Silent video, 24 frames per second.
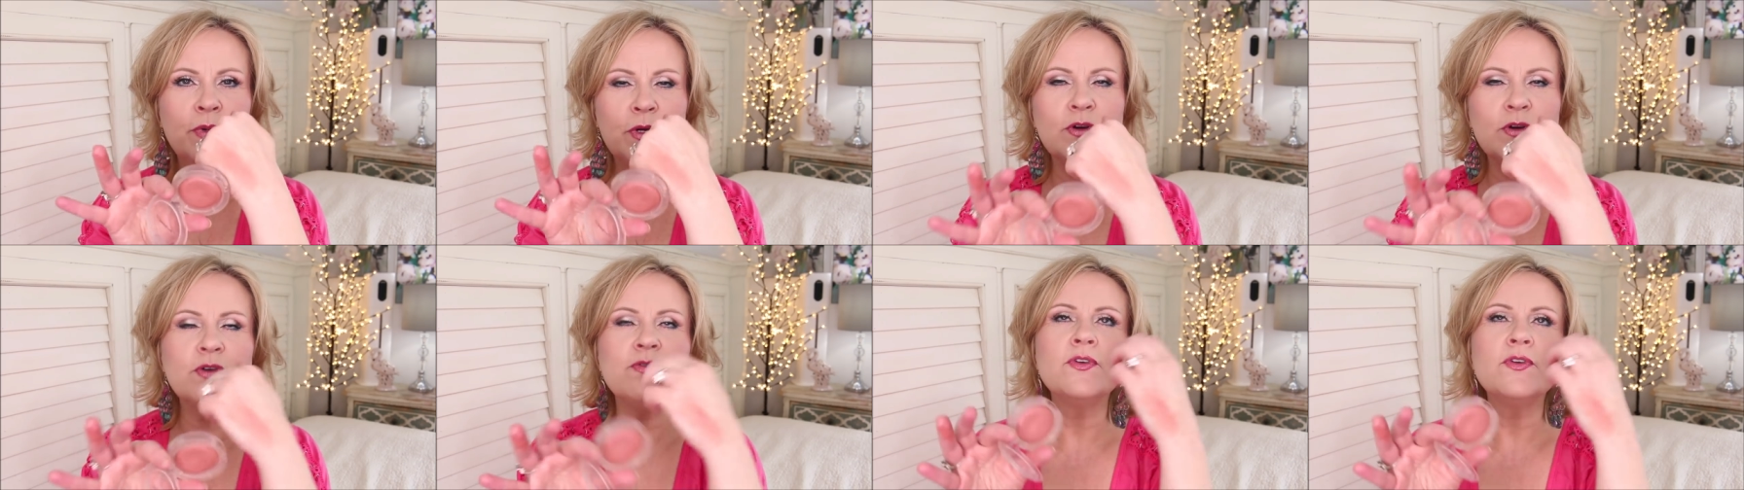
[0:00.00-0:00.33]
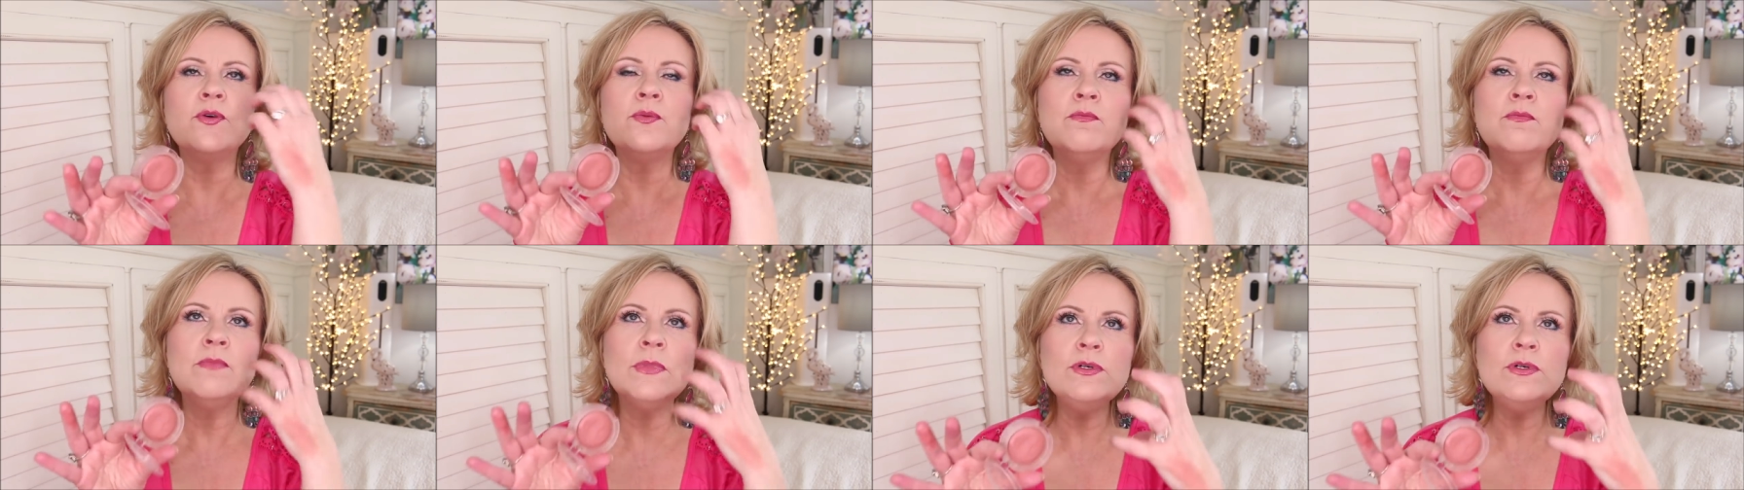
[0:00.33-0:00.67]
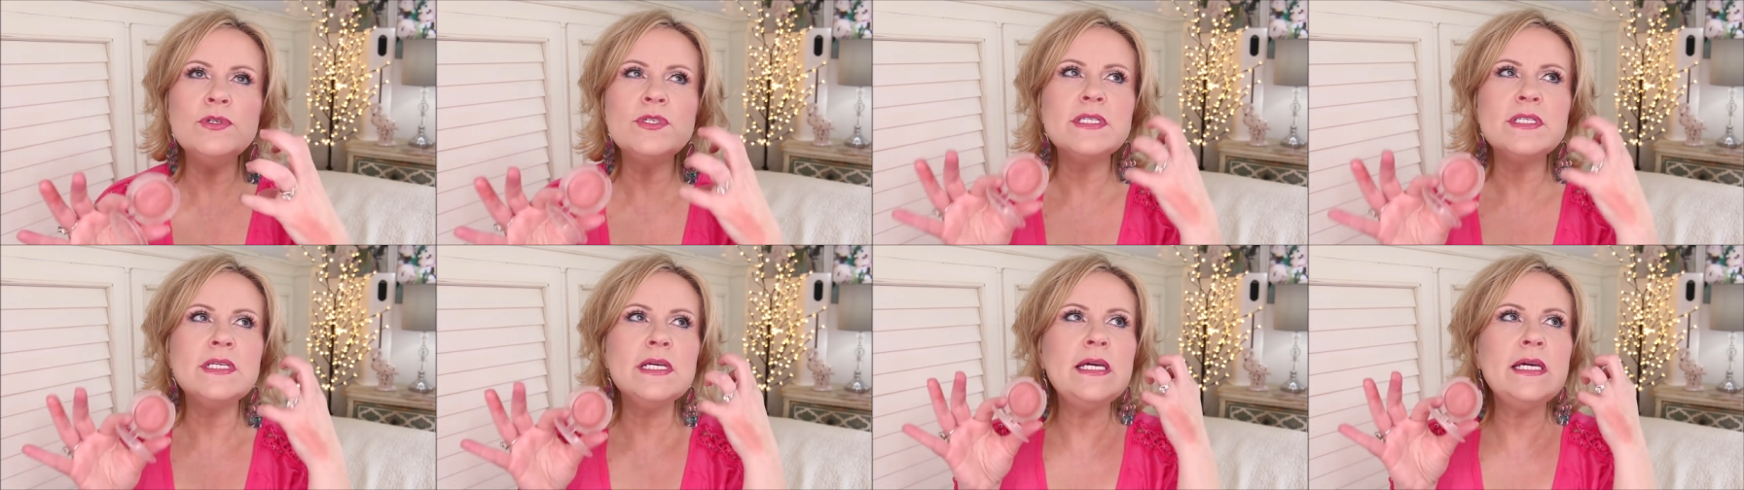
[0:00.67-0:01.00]
beautiful
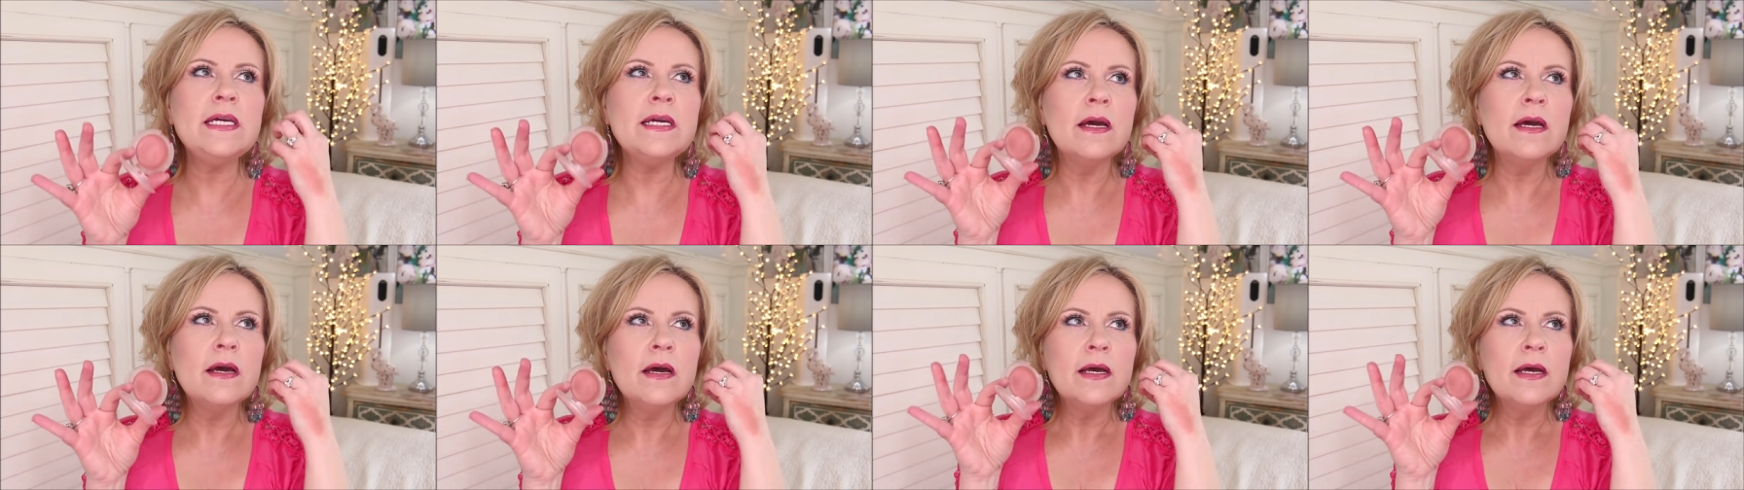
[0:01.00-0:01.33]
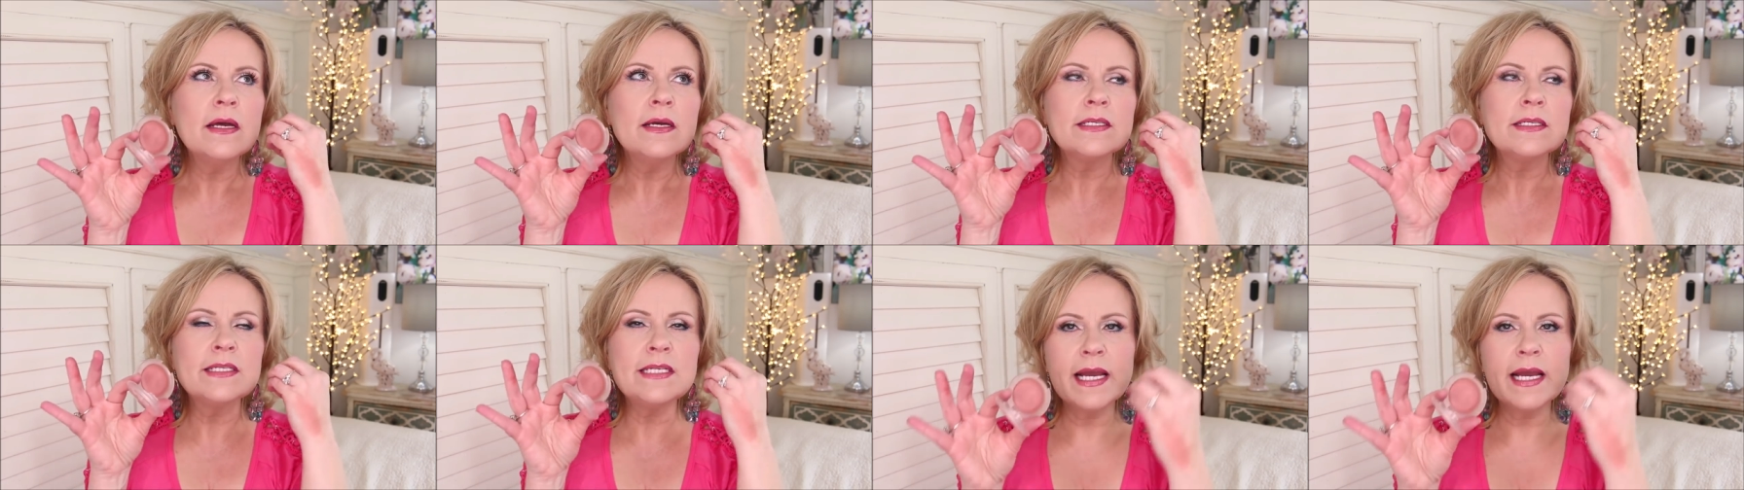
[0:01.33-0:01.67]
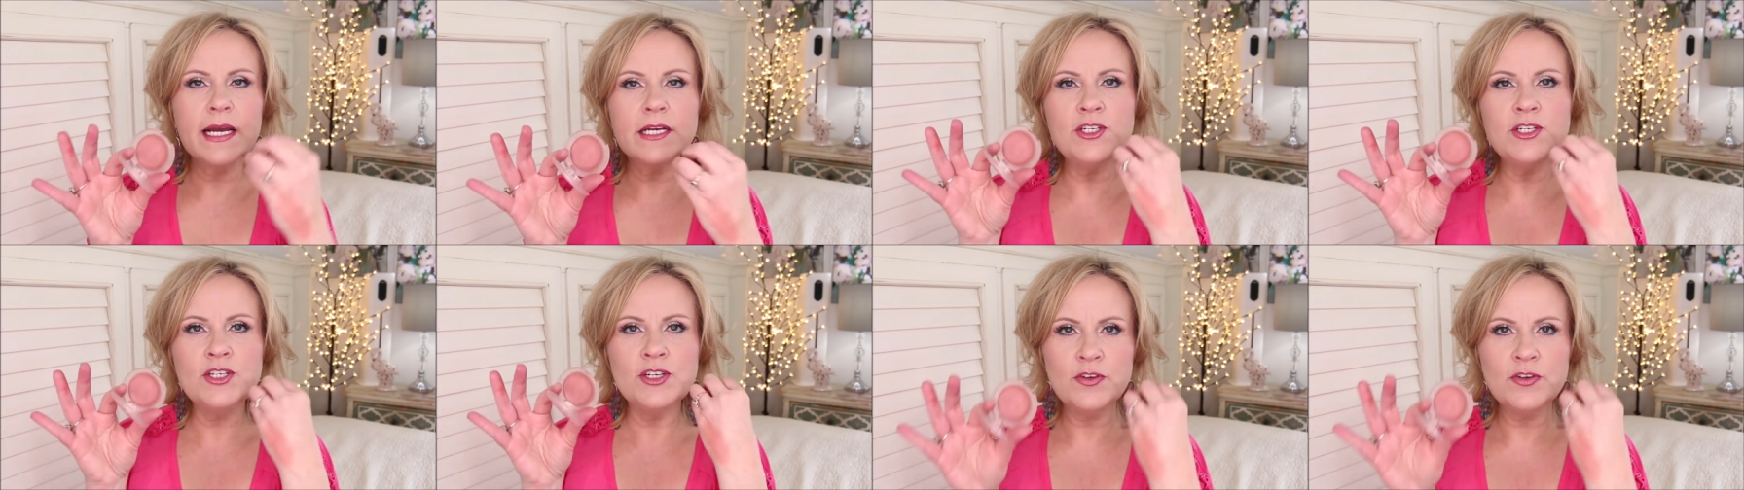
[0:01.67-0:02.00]
moussey
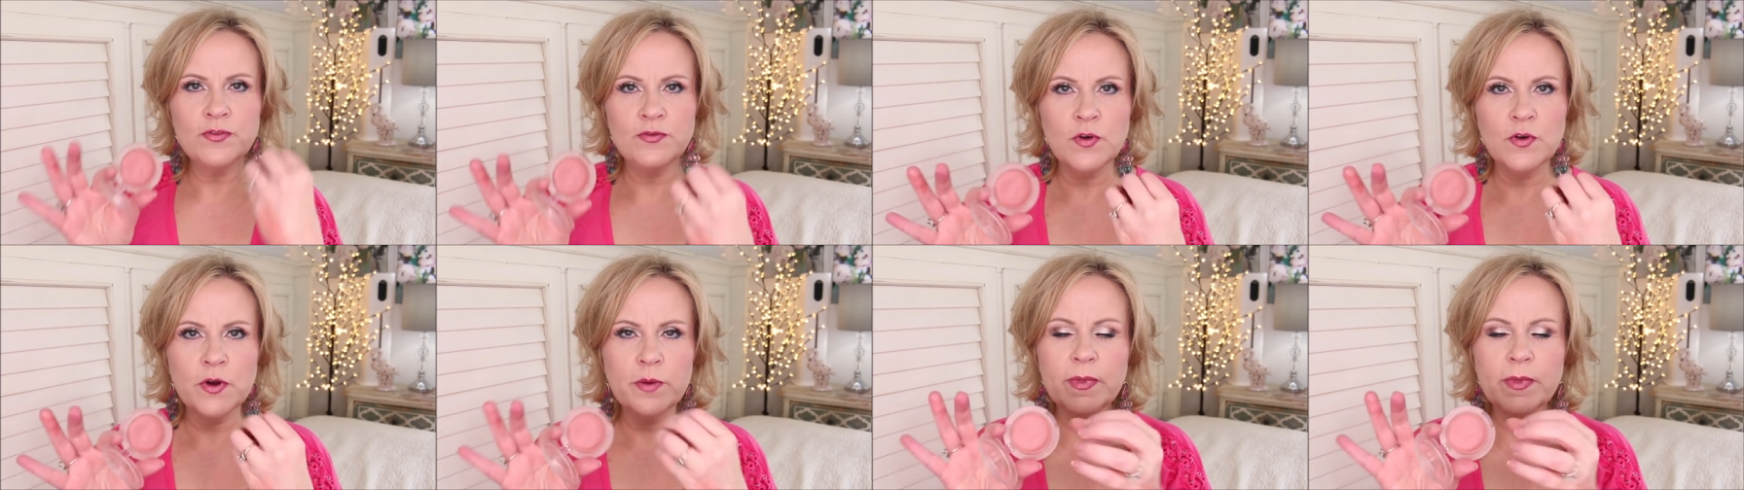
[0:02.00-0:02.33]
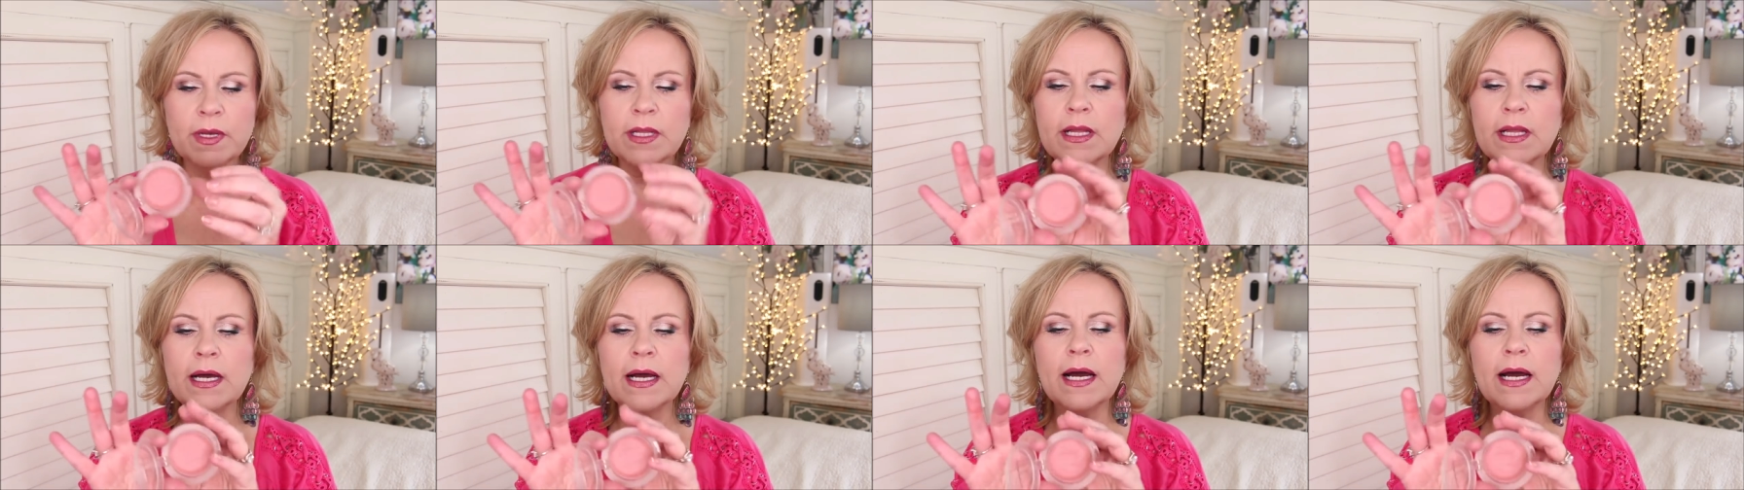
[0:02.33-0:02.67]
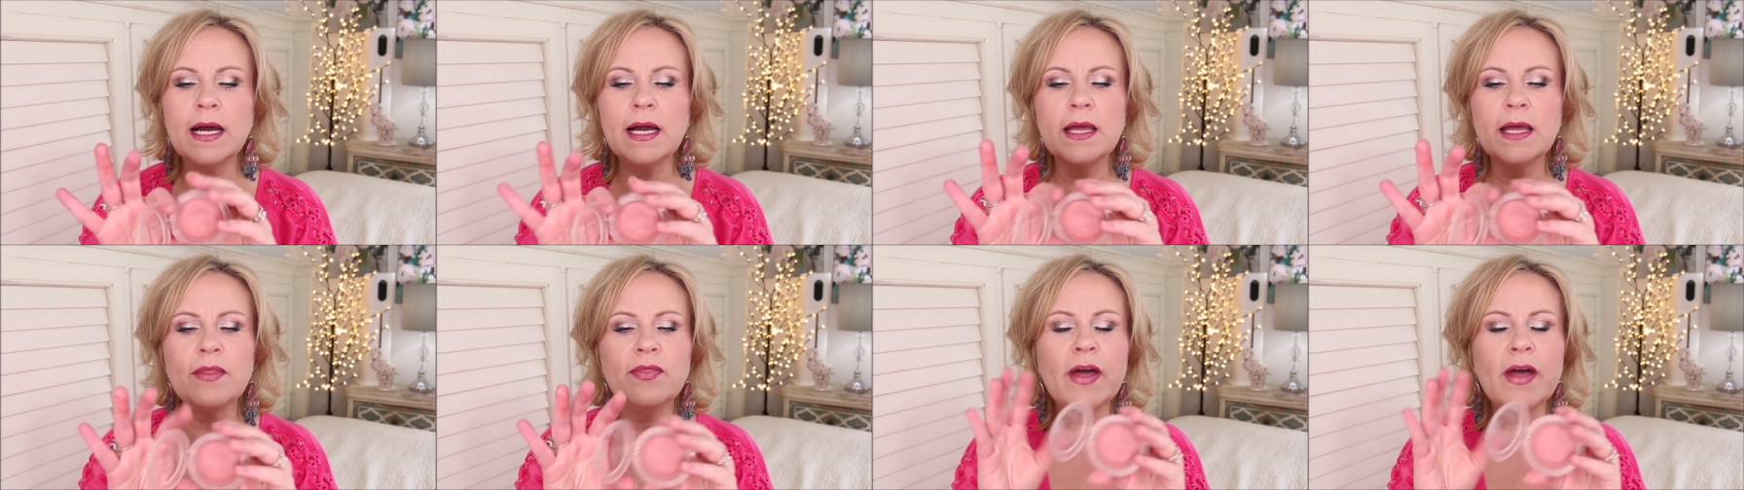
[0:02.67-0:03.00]
texture
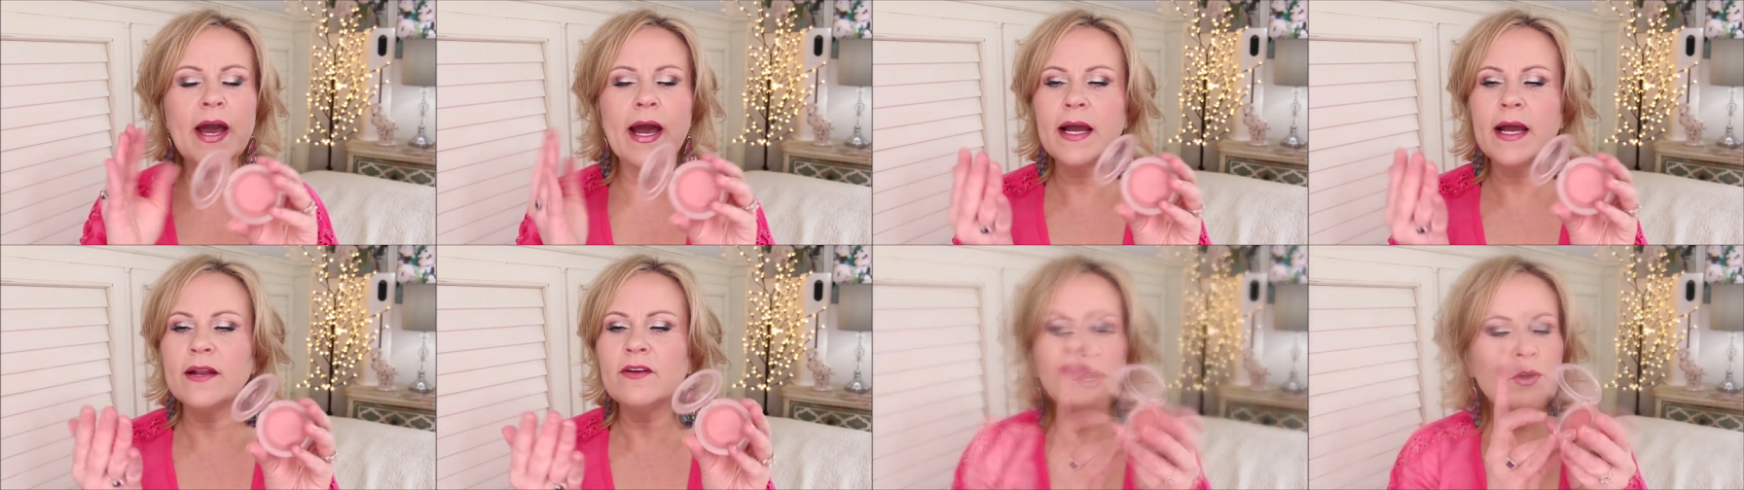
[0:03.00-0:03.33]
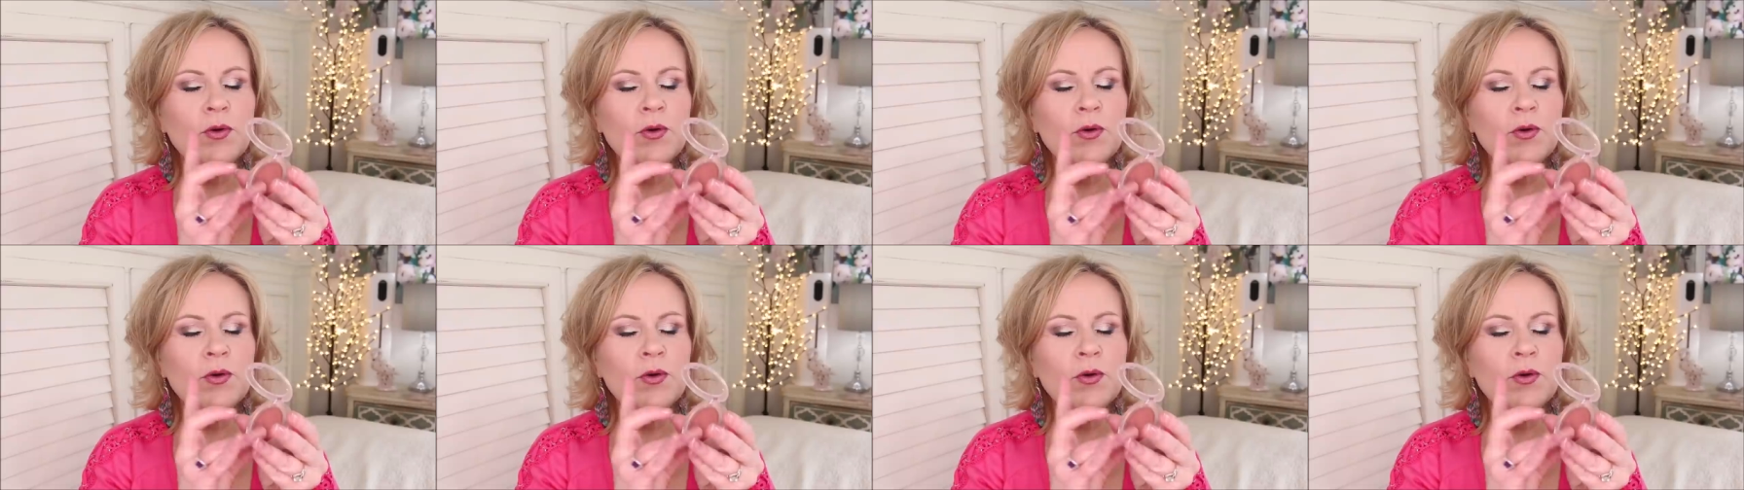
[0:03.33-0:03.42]
formula that